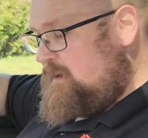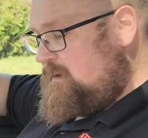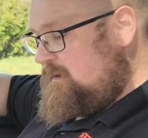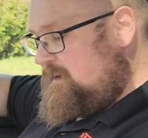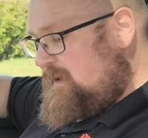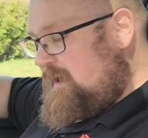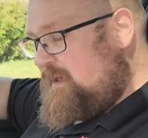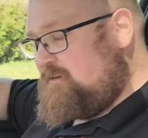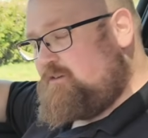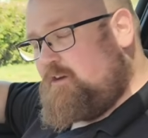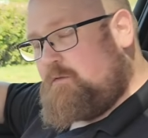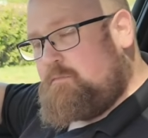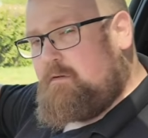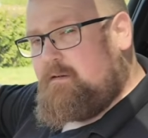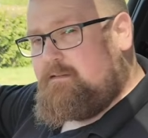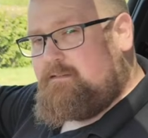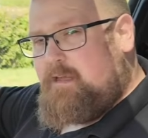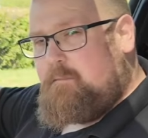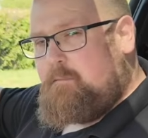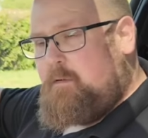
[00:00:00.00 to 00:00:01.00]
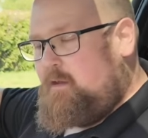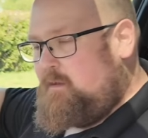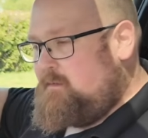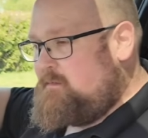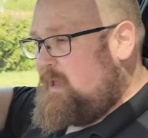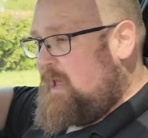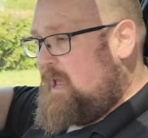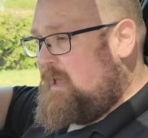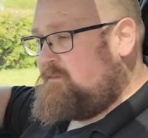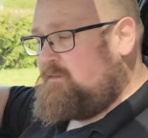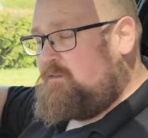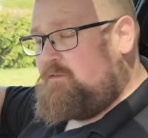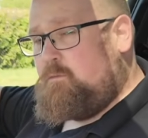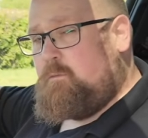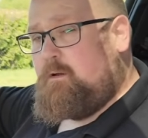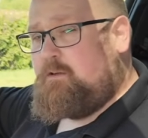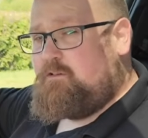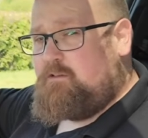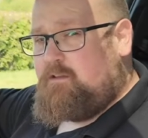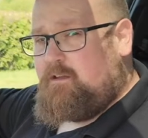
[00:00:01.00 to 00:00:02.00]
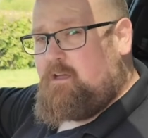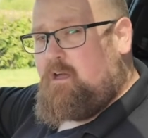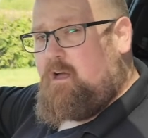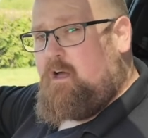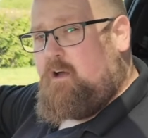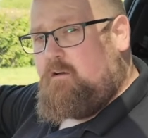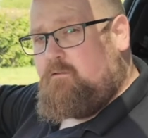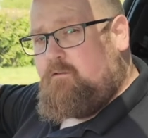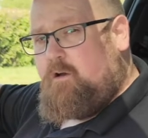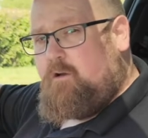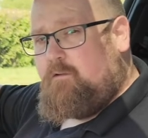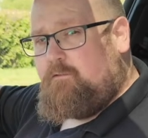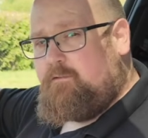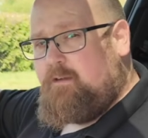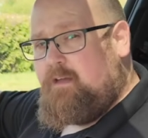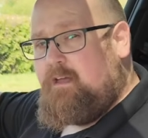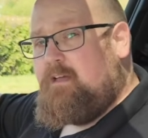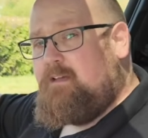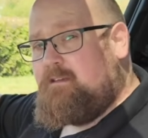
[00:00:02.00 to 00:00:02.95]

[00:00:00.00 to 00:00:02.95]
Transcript: you can just press that button and switch the car off.